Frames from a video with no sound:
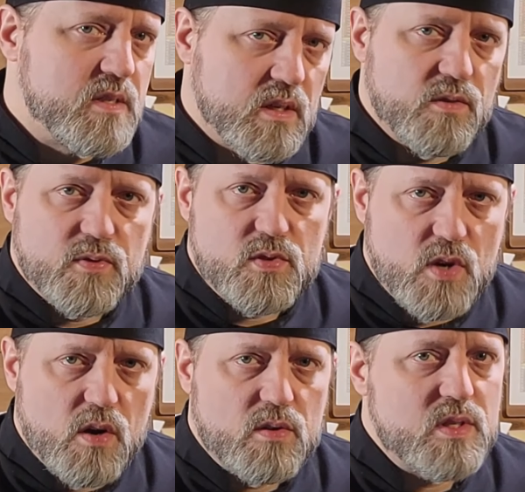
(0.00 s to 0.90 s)
steel, for
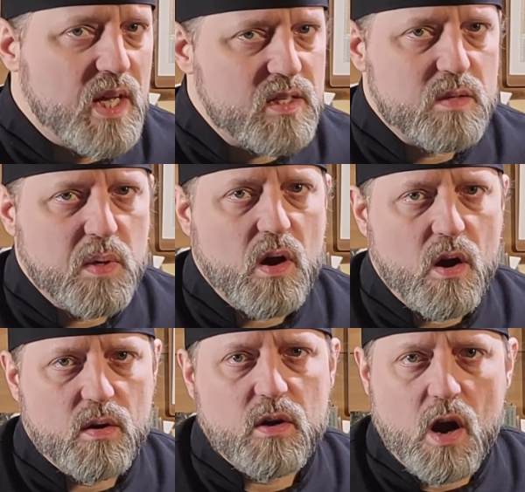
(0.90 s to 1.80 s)
starters, tends to be
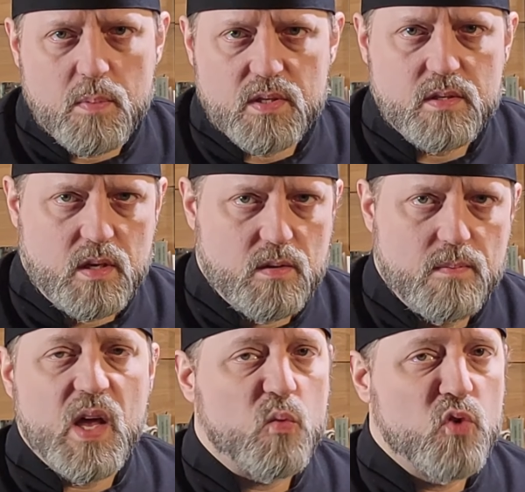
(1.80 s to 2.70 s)
harder carbon steel.
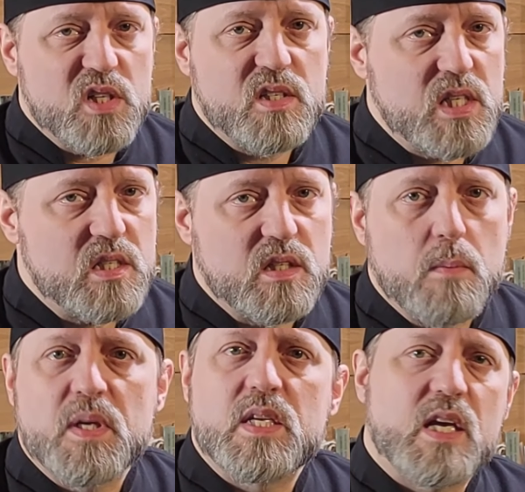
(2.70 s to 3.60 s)
It rusts
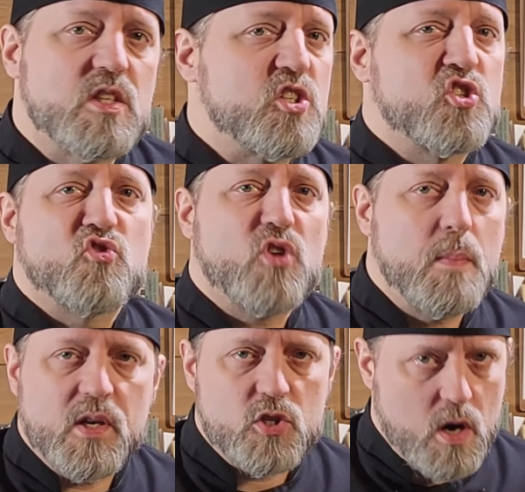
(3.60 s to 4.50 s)
easily but takes a
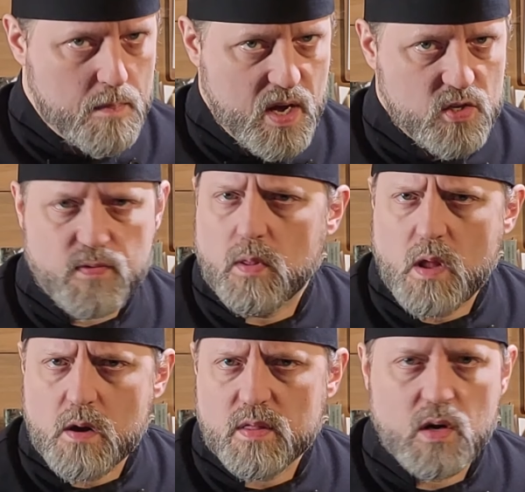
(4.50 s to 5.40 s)
screaming sharp edge for
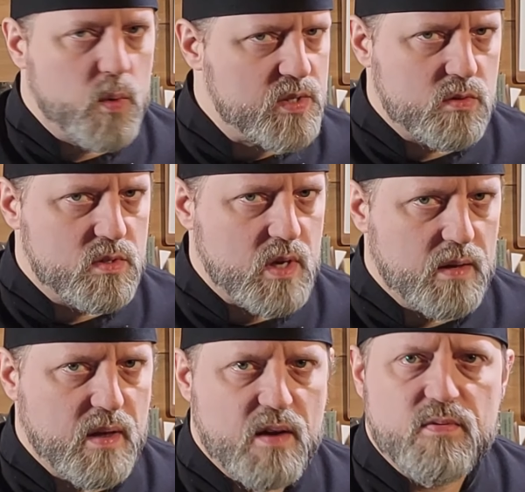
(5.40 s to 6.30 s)
longer than a
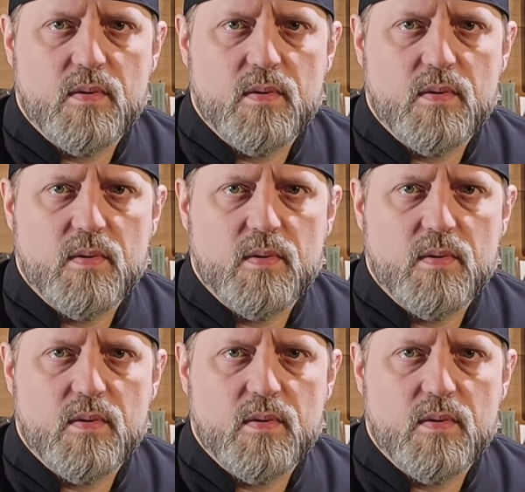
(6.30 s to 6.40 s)
Western-style knife,